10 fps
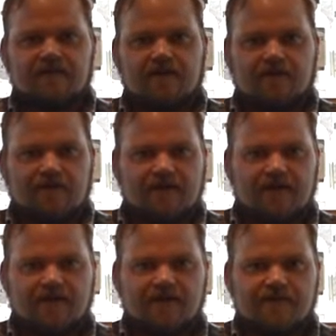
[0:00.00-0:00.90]
The Negroni
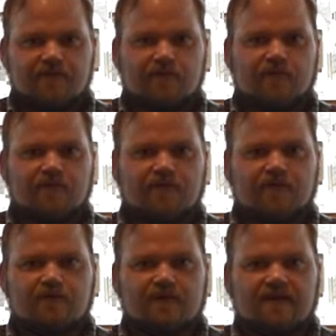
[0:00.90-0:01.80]
is a super old
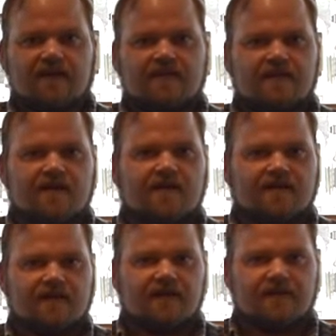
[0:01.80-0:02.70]
school Italian
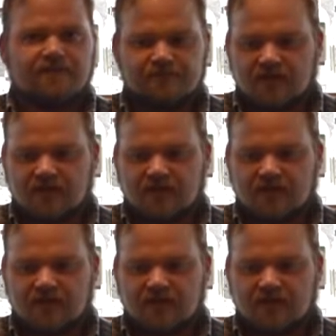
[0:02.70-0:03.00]
cocktail.